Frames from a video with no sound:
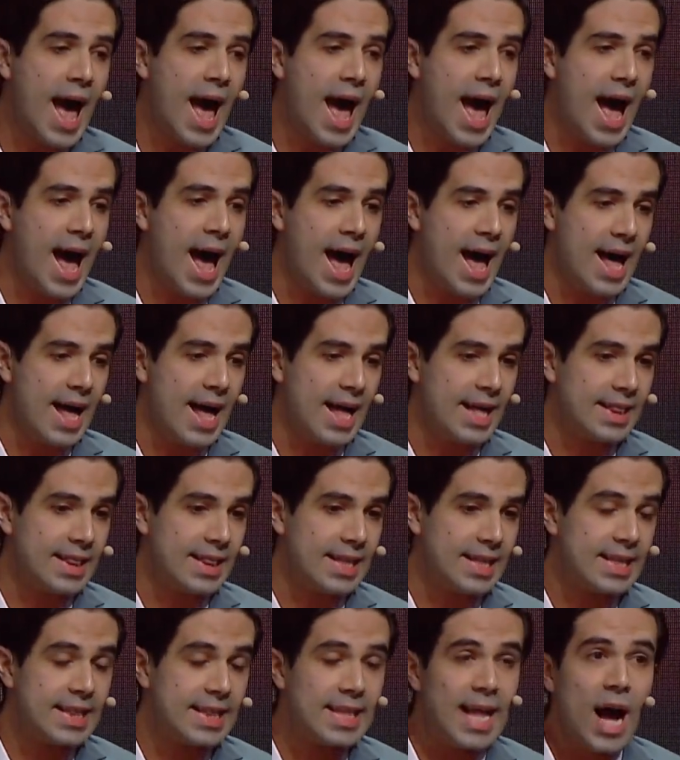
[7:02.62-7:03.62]

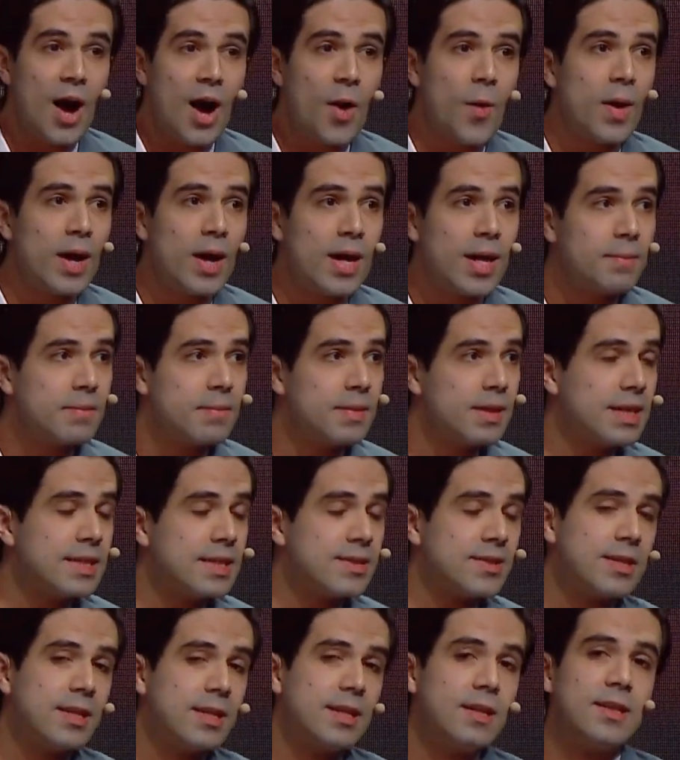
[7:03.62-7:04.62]
And now I am the
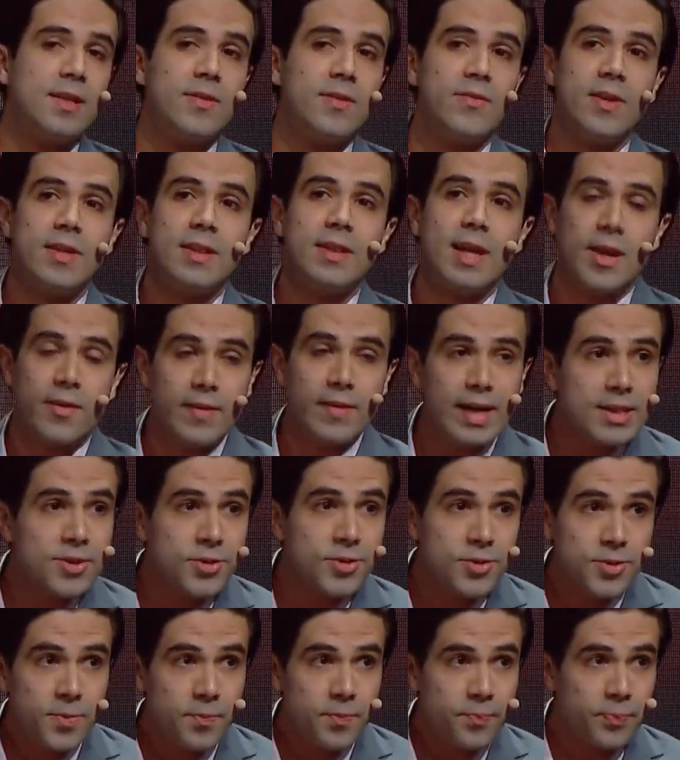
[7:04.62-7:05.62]
scientific
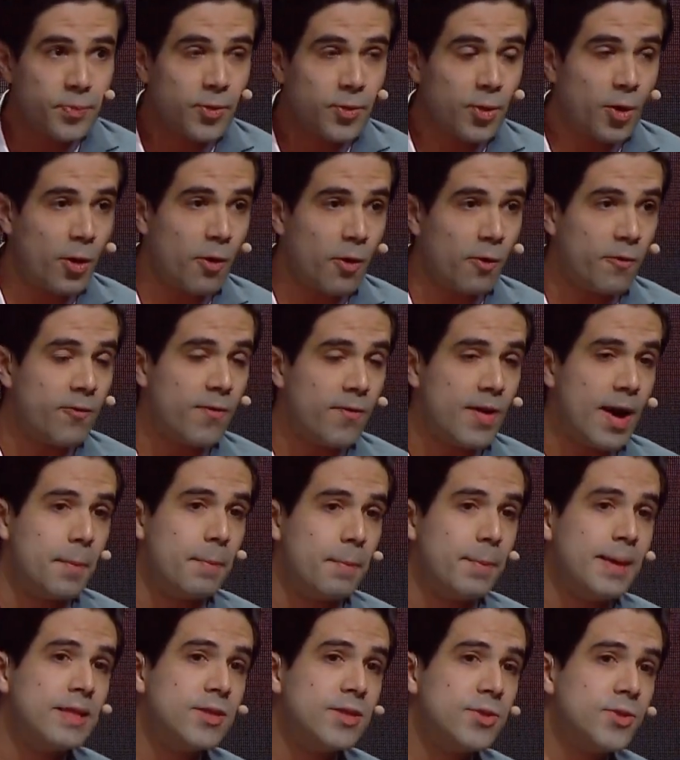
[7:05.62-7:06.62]
director of a
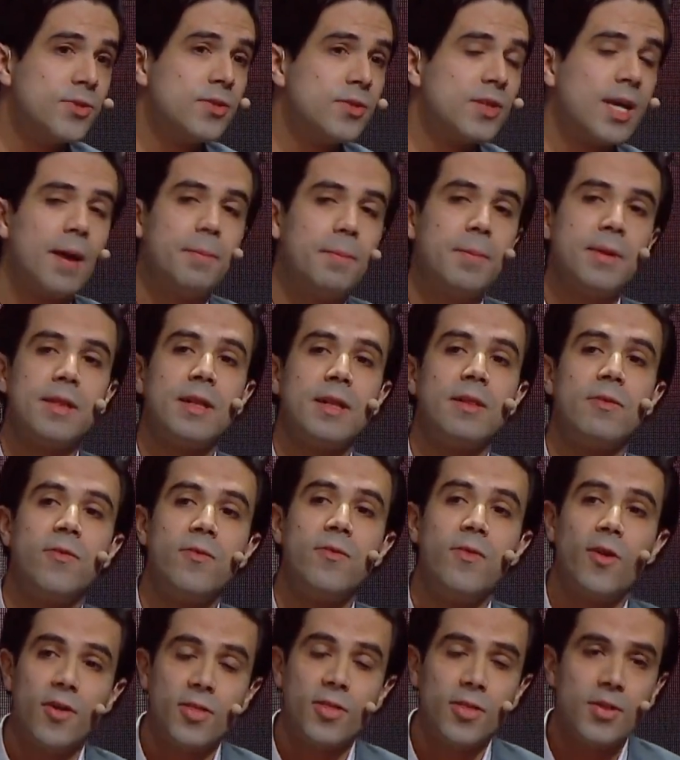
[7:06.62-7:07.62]
venture capital
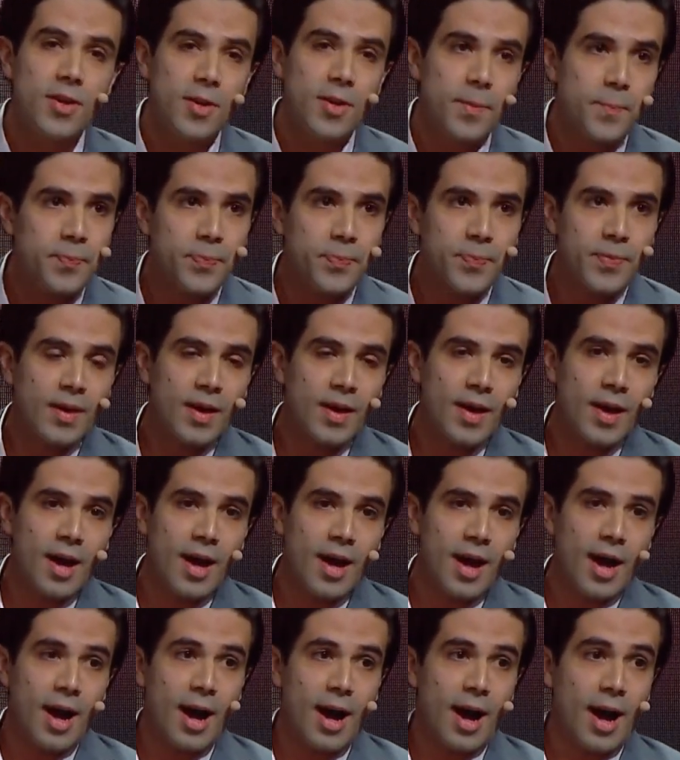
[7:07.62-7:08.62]
fund
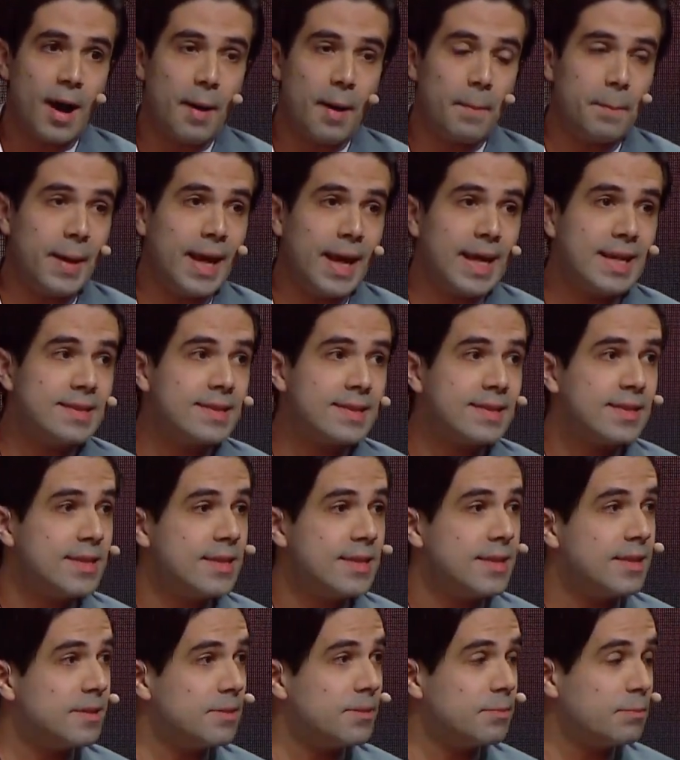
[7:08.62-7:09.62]
based
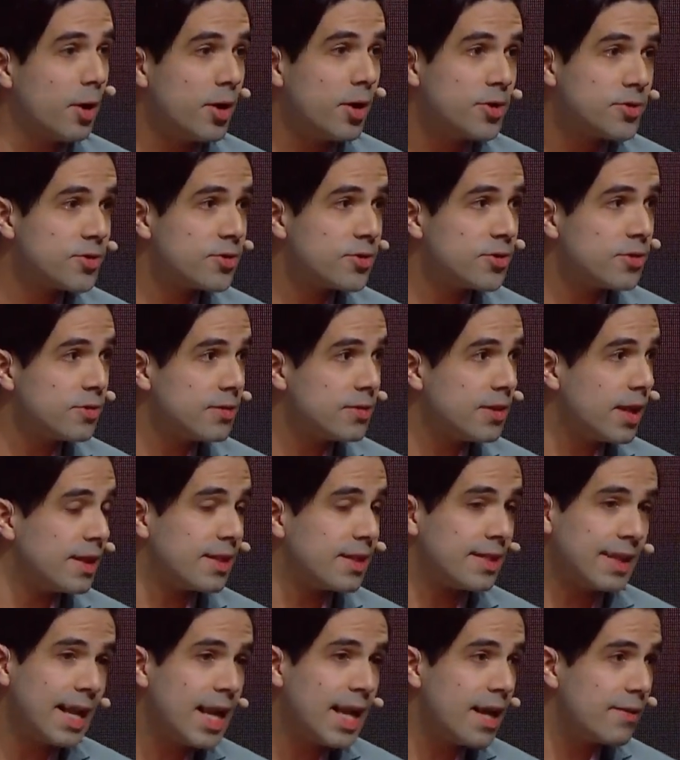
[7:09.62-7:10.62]
in Boston
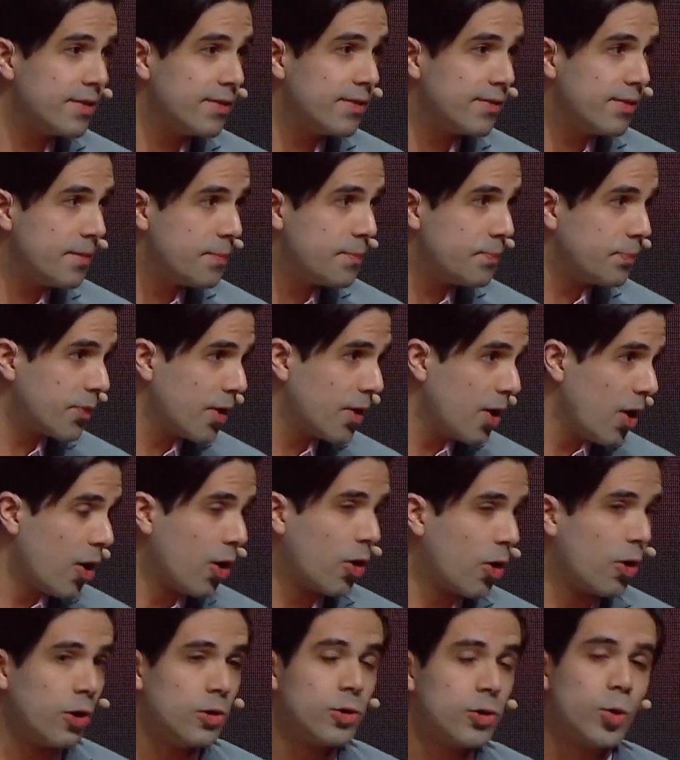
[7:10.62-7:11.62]
and Tel Aviv
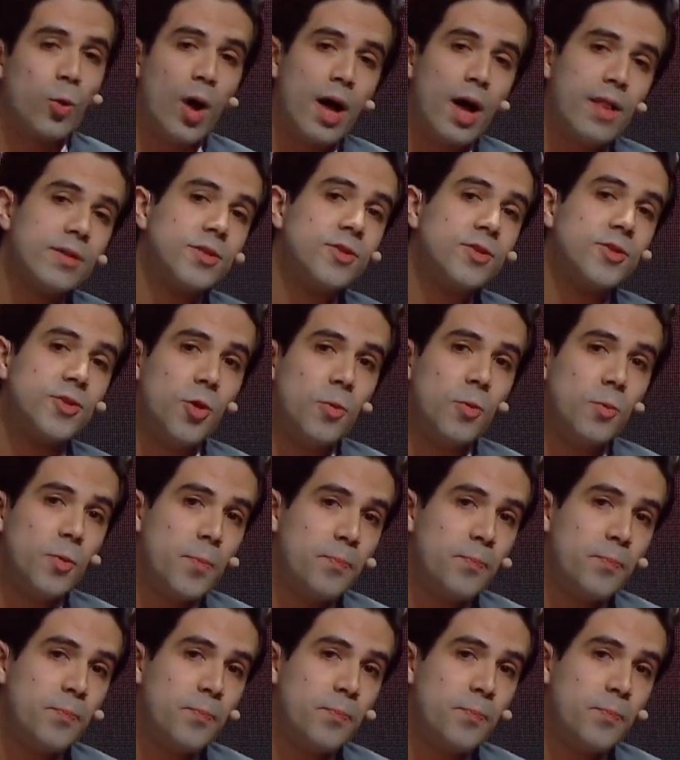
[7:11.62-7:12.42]
called quadraScope.